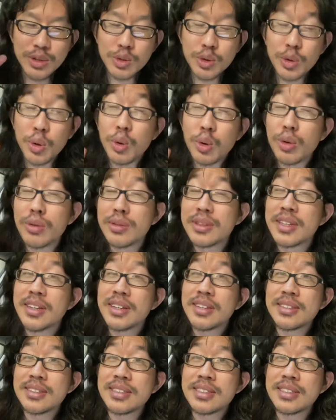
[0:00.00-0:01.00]

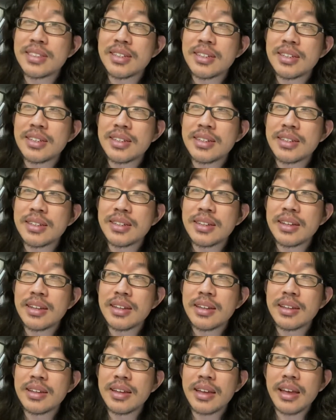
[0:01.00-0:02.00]
coolness
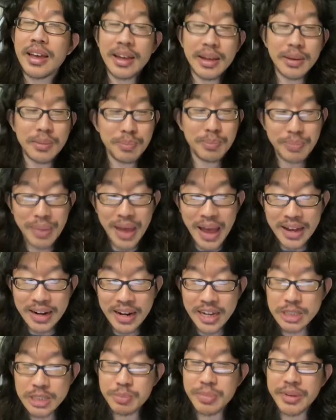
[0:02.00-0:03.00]
and
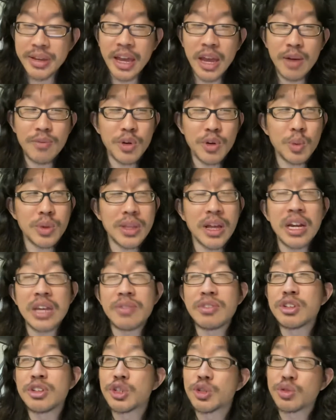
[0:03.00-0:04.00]
badass behavior without
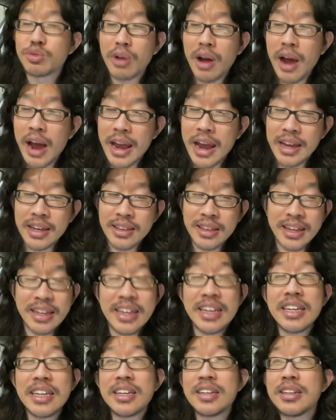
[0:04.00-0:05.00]
even trying. Like,
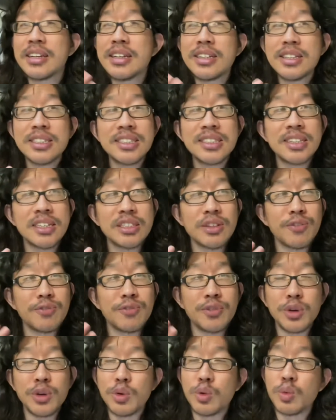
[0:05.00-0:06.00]
he just says a
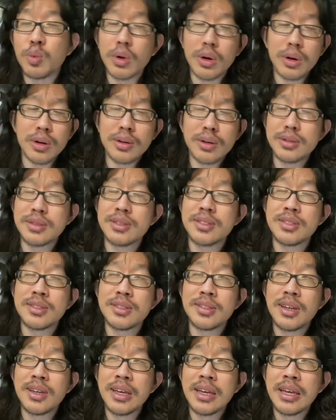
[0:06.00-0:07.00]
few
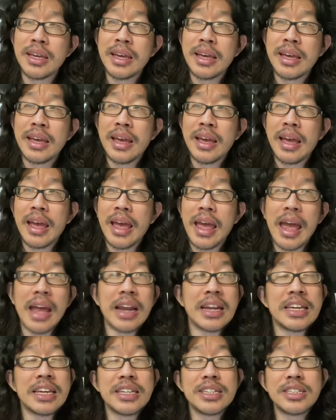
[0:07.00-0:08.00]
words
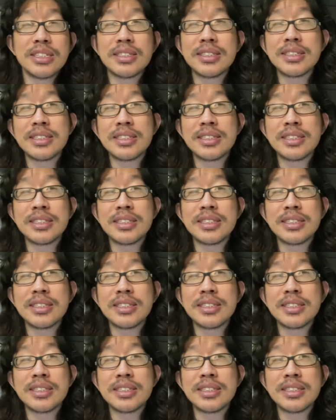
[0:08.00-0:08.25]
and he just